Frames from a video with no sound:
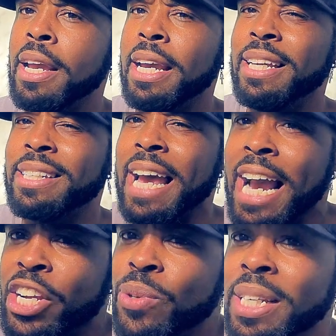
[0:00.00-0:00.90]
it is
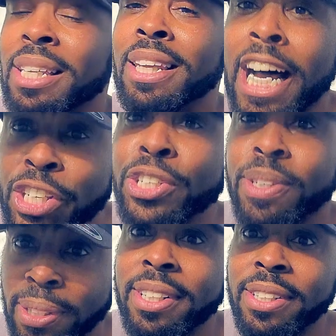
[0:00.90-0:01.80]
actually
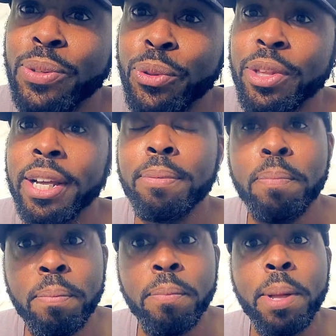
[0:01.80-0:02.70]
logical to think,
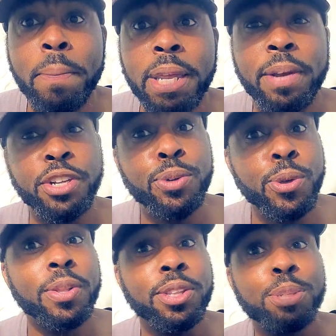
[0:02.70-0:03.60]
maybe, and you
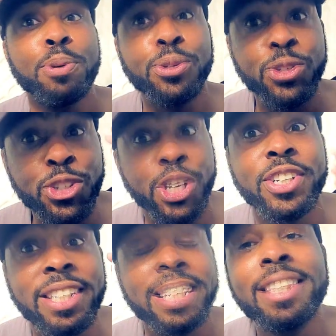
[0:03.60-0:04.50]
know that this person
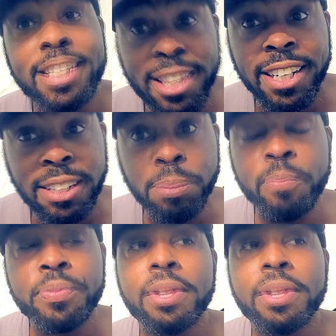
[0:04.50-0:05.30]
just did the thing.